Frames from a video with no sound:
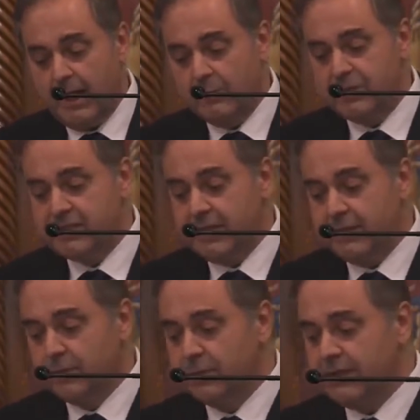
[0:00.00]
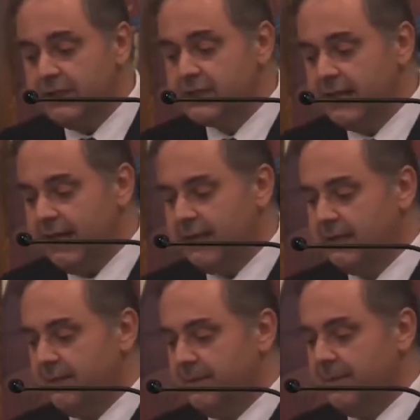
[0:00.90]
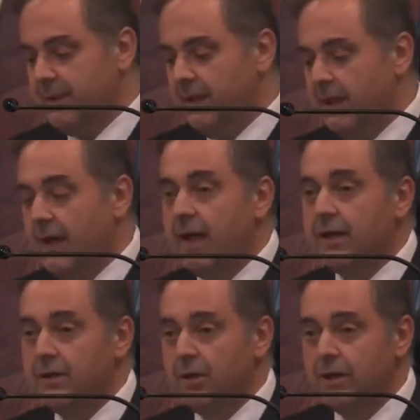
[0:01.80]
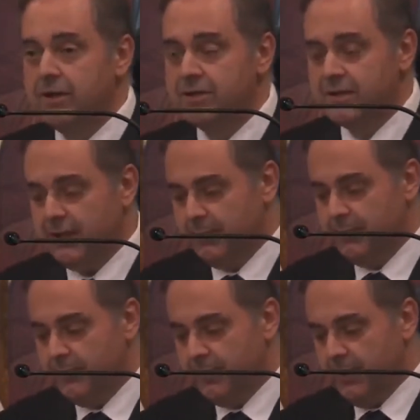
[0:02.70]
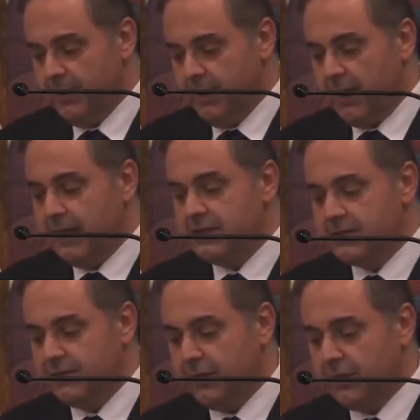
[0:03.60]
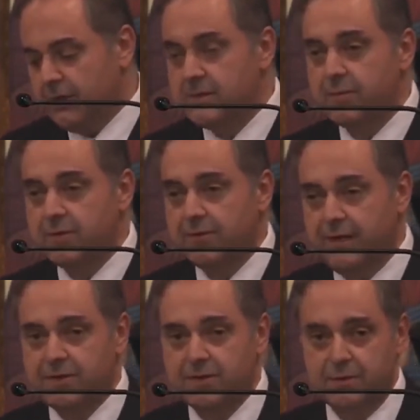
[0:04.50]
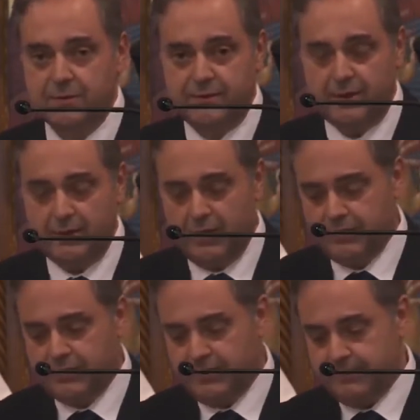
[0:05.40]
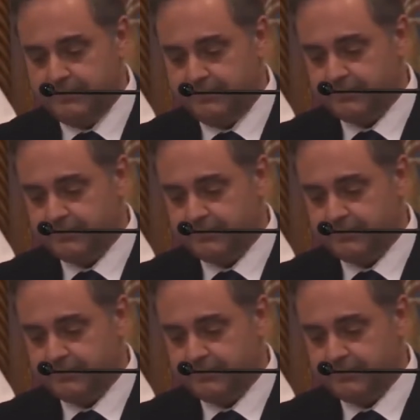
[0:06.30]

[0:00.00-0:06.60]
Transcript: and which several years later acknowledged him as its first professor of theology.